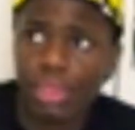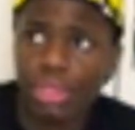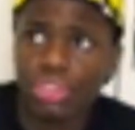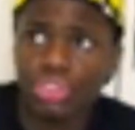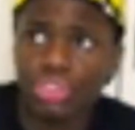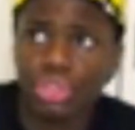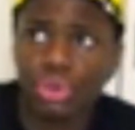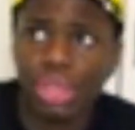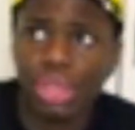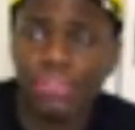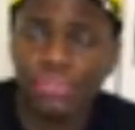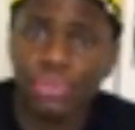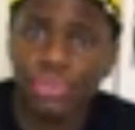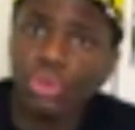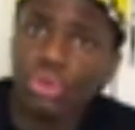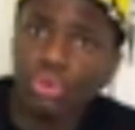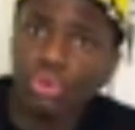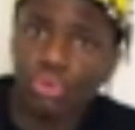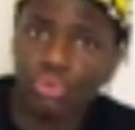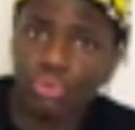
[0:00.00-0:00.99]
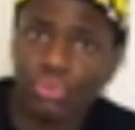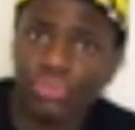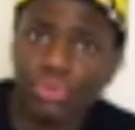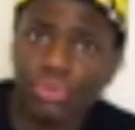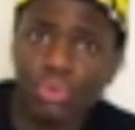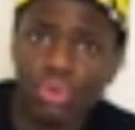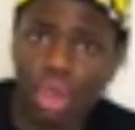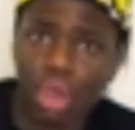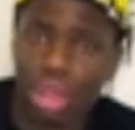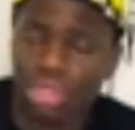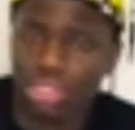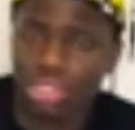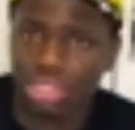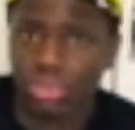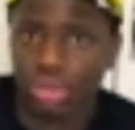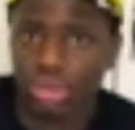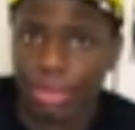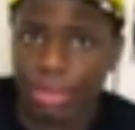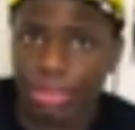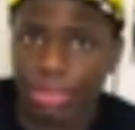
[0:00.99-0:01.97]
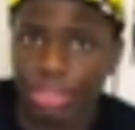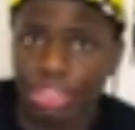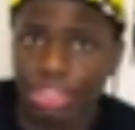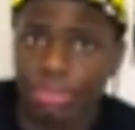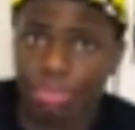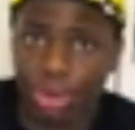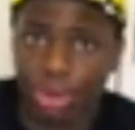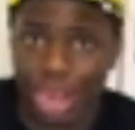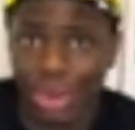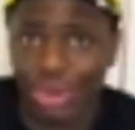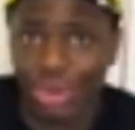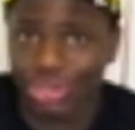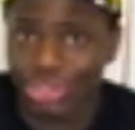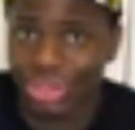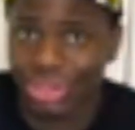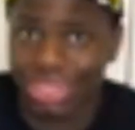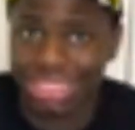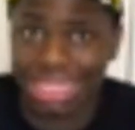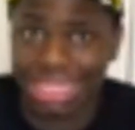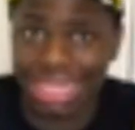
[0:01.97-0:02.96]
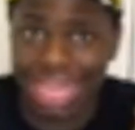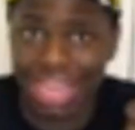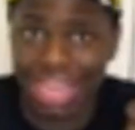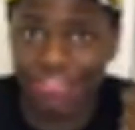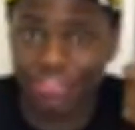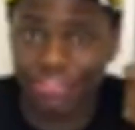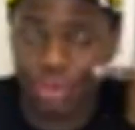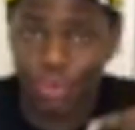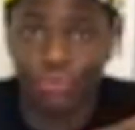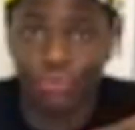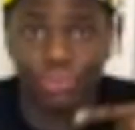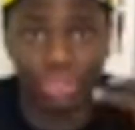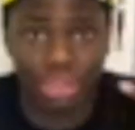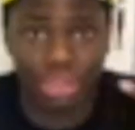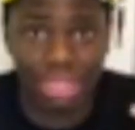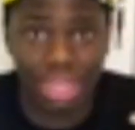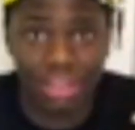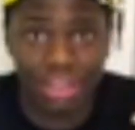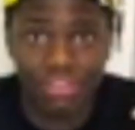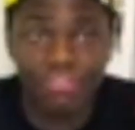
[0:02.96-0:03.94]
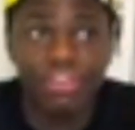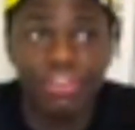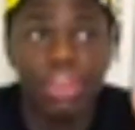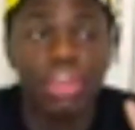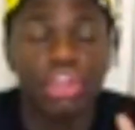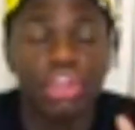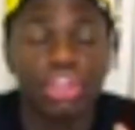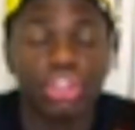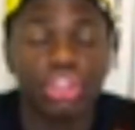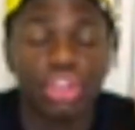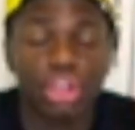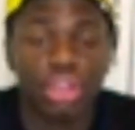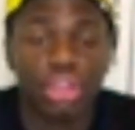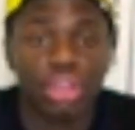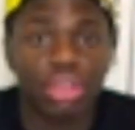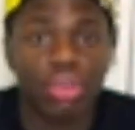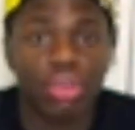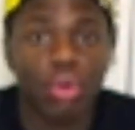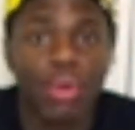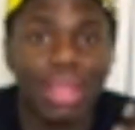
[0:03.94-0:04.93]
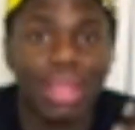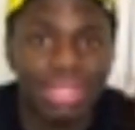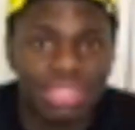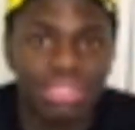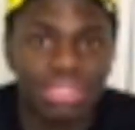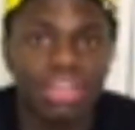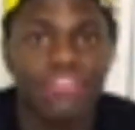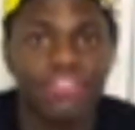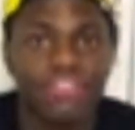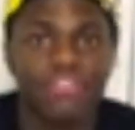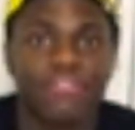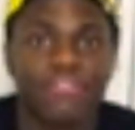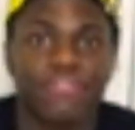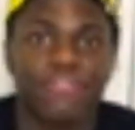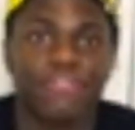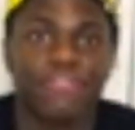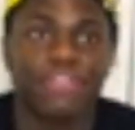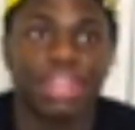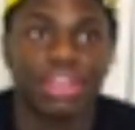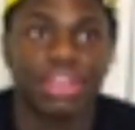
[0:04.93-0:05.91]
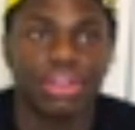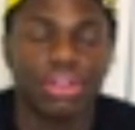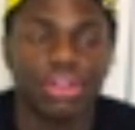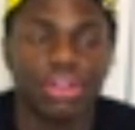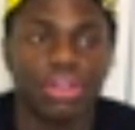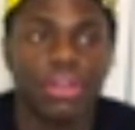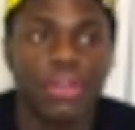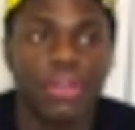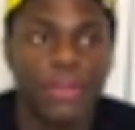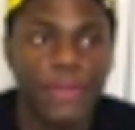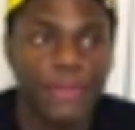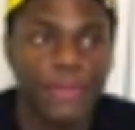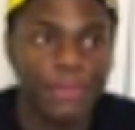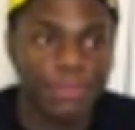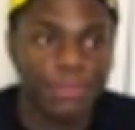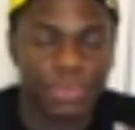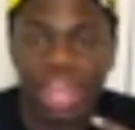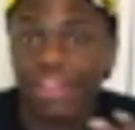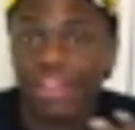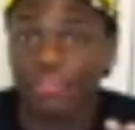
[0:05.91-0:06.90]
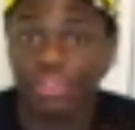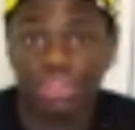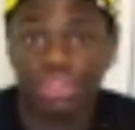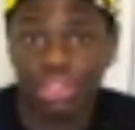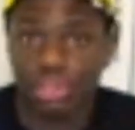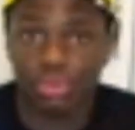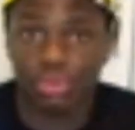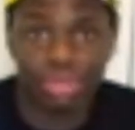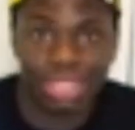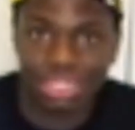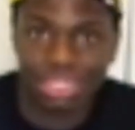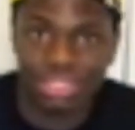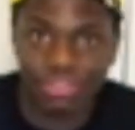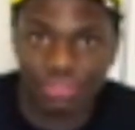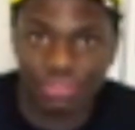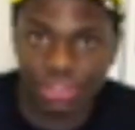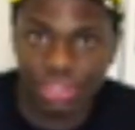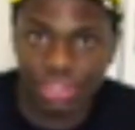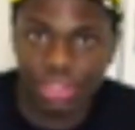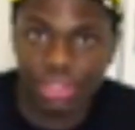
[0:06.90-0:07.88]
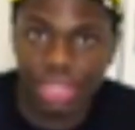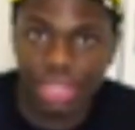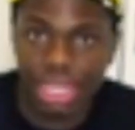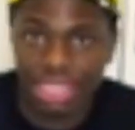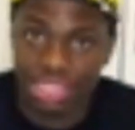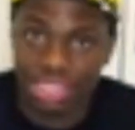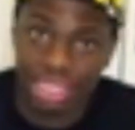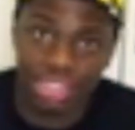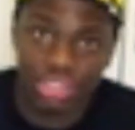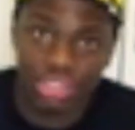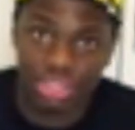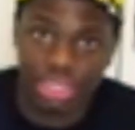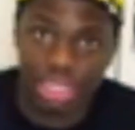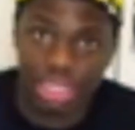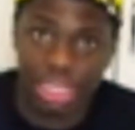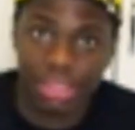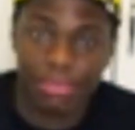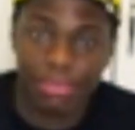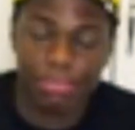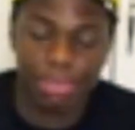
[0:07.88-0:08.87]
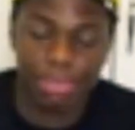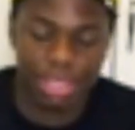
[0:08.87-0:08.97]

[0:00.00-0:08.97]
So if you constantly remember to prioritize life over love, you're going to feel everything you need to feel, essentially.